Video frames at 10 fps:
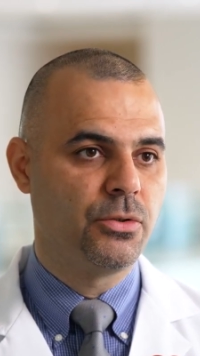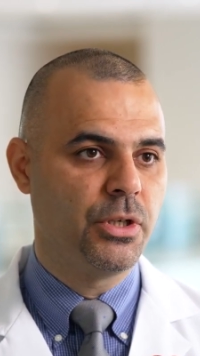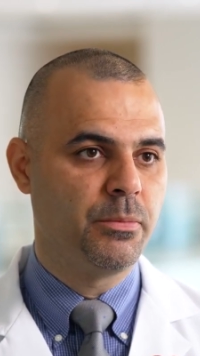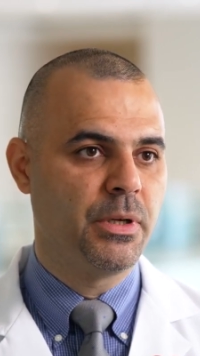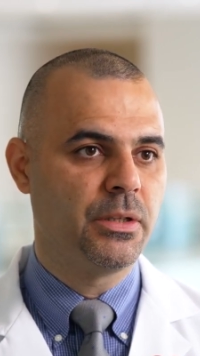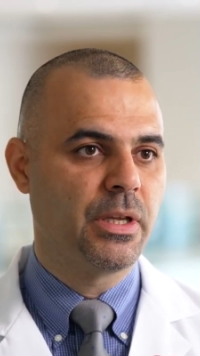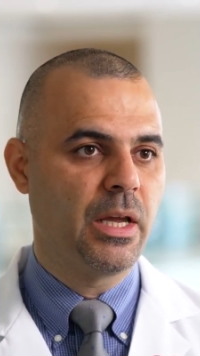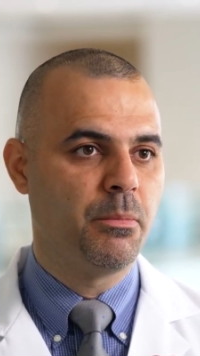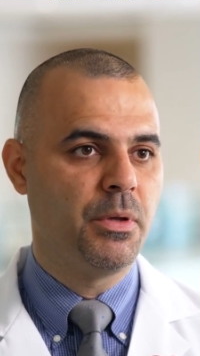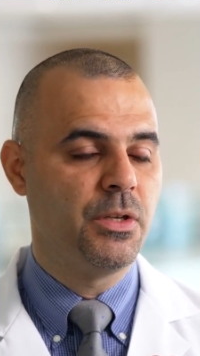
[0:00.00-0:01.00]
treatment
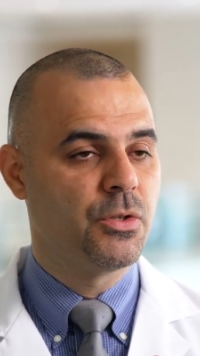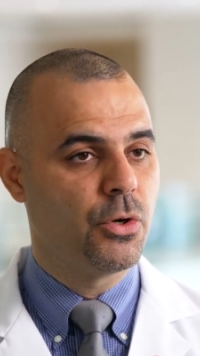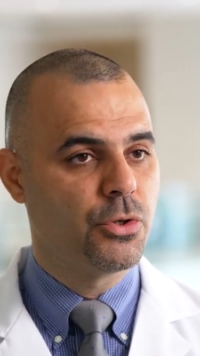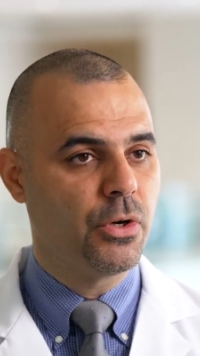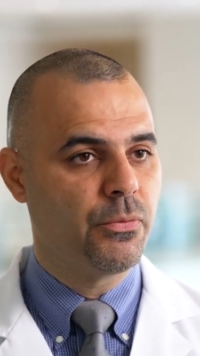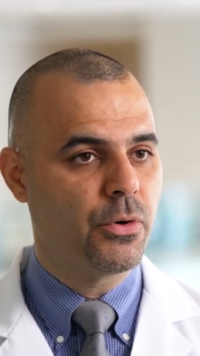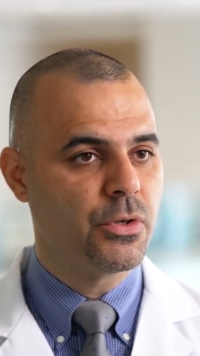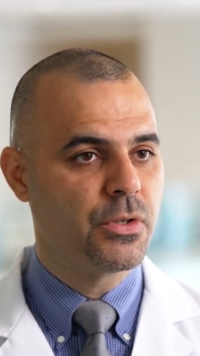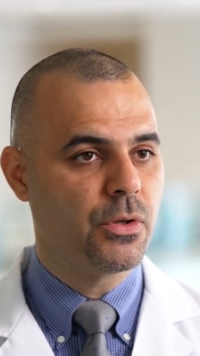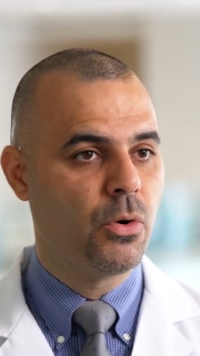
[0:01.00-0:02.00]
can be surgery first,